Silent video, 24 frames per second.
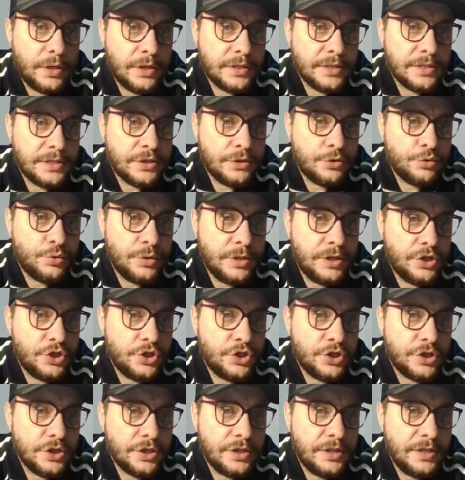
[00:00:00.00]
uh,
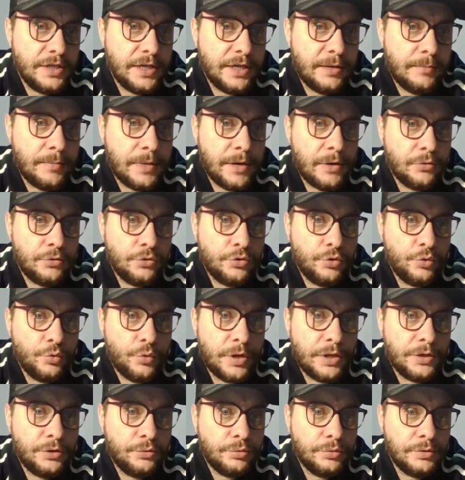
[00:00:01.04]
switch the amount you
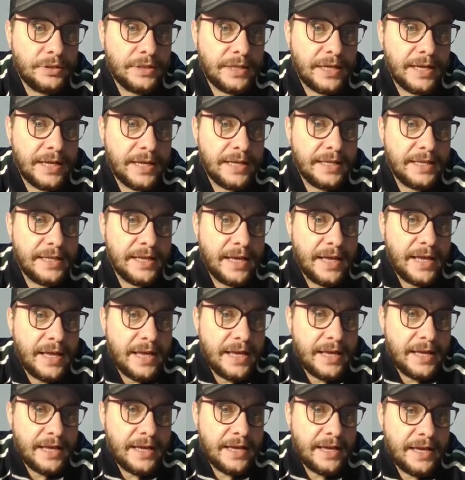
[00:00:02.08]
want to trade
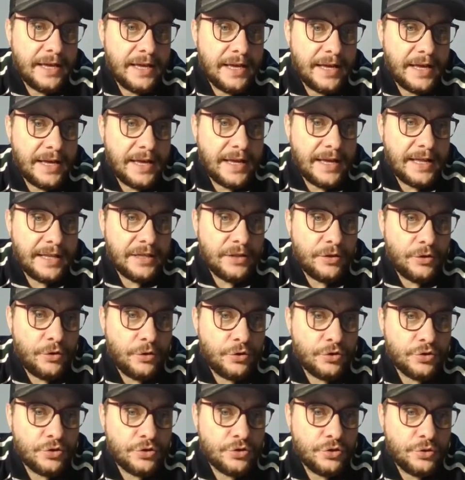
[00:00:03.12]
uh, and
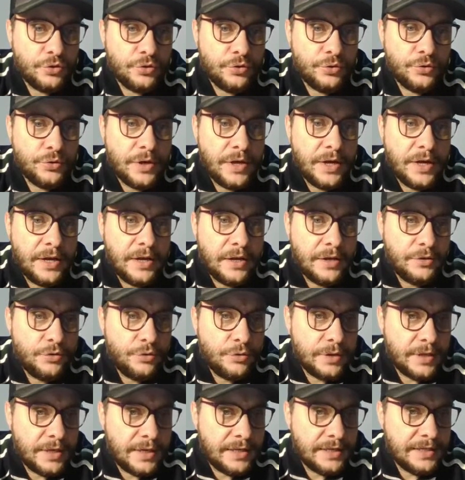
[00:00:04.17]
also
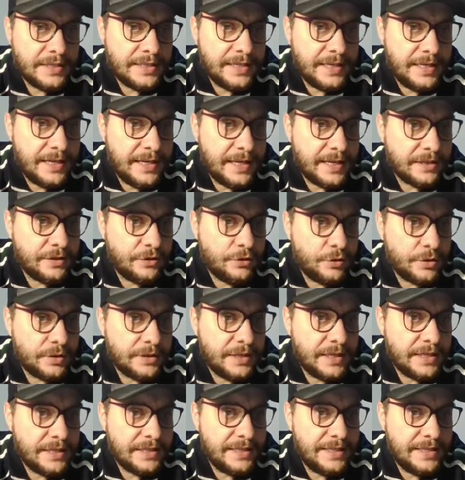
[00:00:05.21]
you can select or
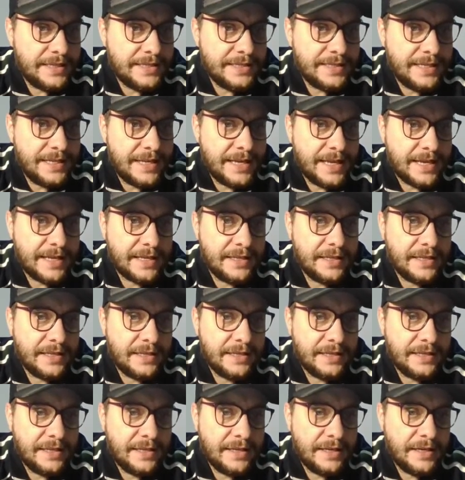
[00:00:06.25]
de deselect
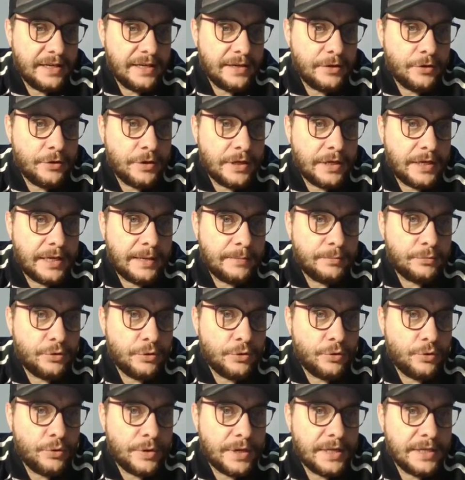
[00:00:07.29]
the
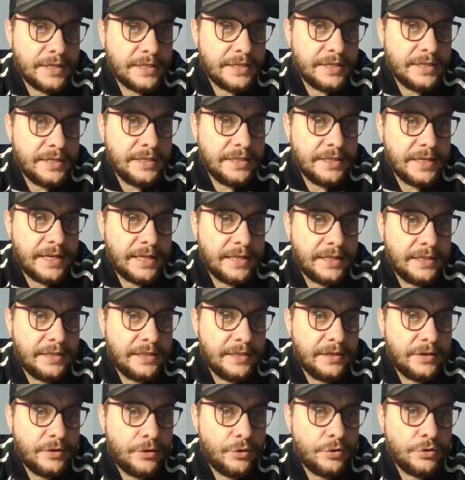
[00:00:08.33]
cryptocurrency and
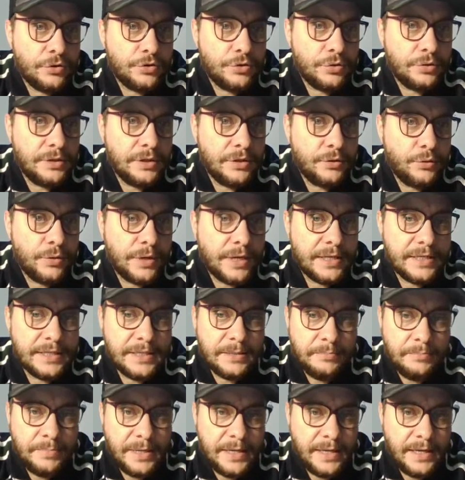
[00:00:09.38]
also the
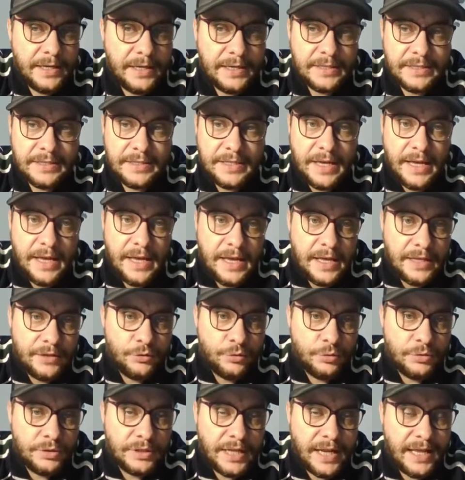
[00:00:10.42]
currency pairs
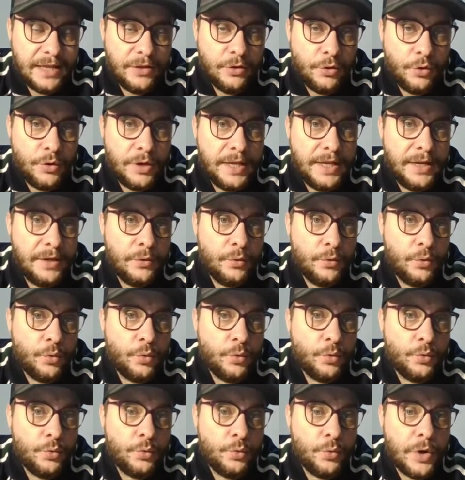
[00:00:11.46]
to trade only
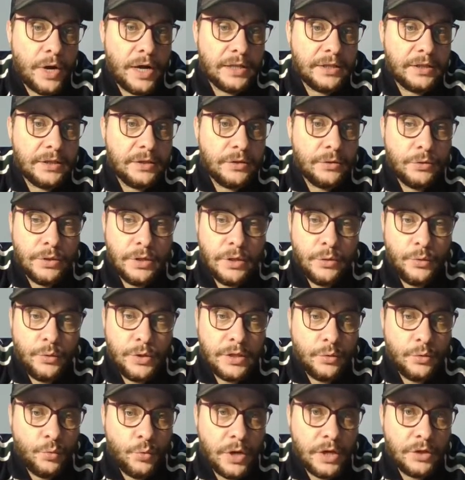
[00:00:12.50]
what uh,
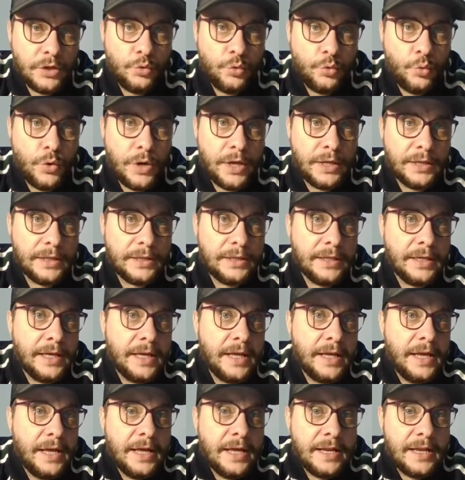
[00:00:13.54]
with what you want
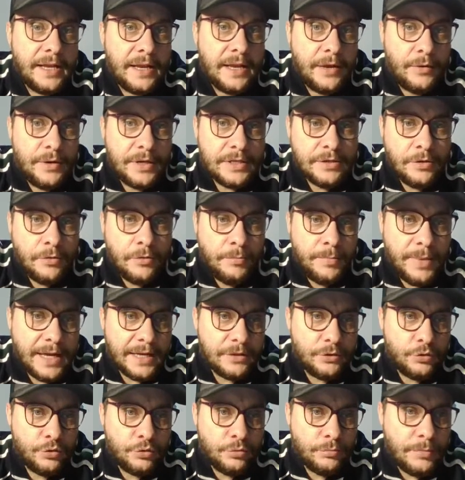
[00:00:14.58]
now let's go
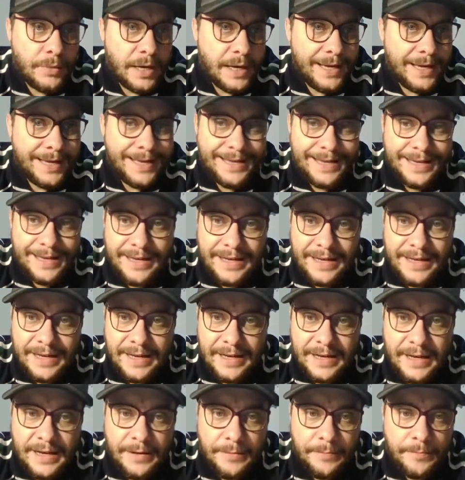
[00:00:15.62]
back to my
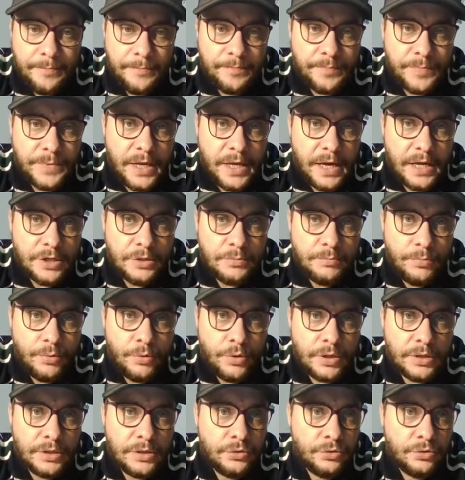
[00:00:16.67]
um,
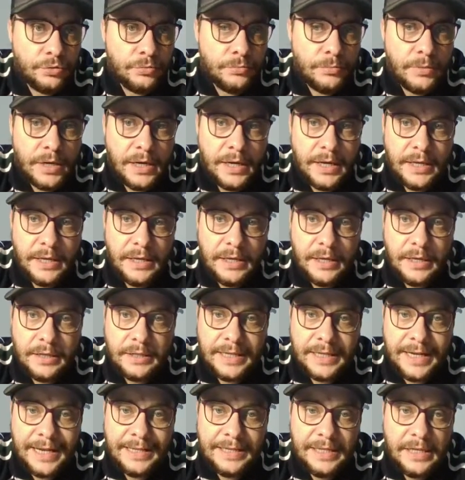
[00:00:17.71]
dashboard to my uh,
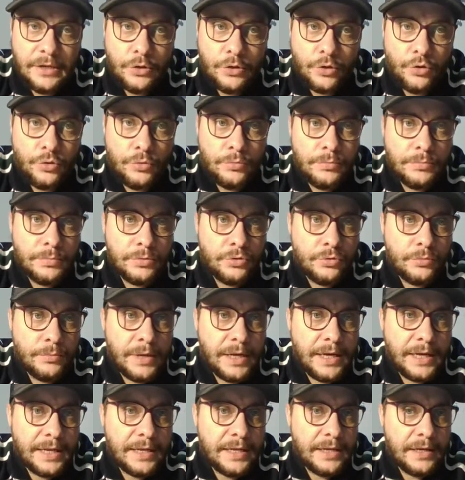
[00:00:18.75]
trading room to
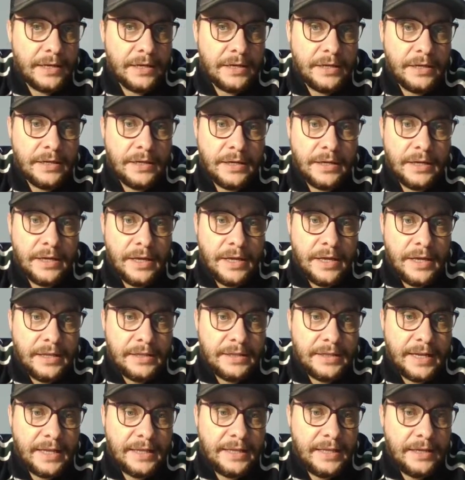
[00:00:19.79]
my real uh,
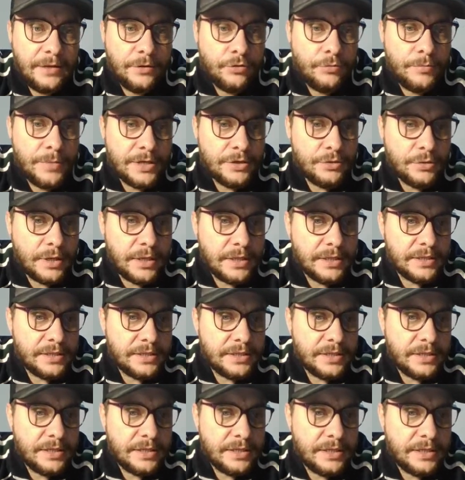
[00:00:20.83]
trading room as you can
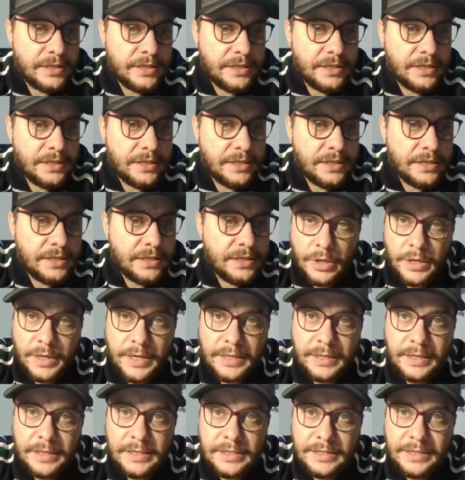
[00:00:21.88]
see my broker
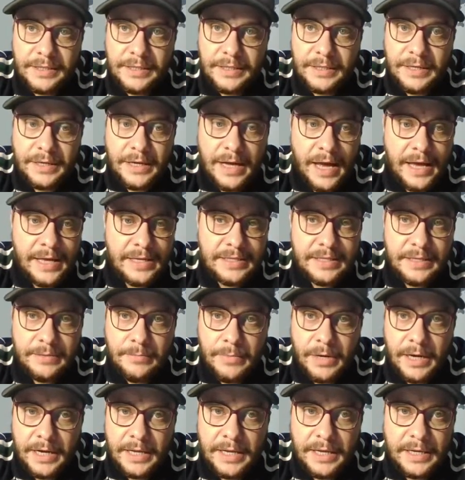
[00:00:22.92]
it is uh, IC
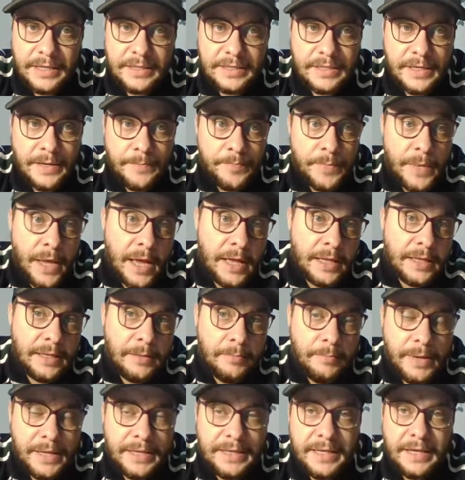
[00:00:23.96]
markets
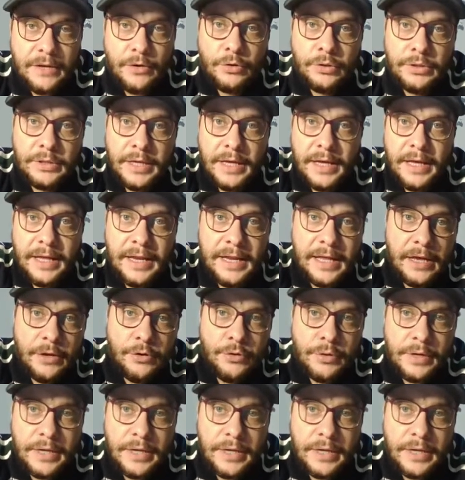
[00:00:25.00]
depending on the area you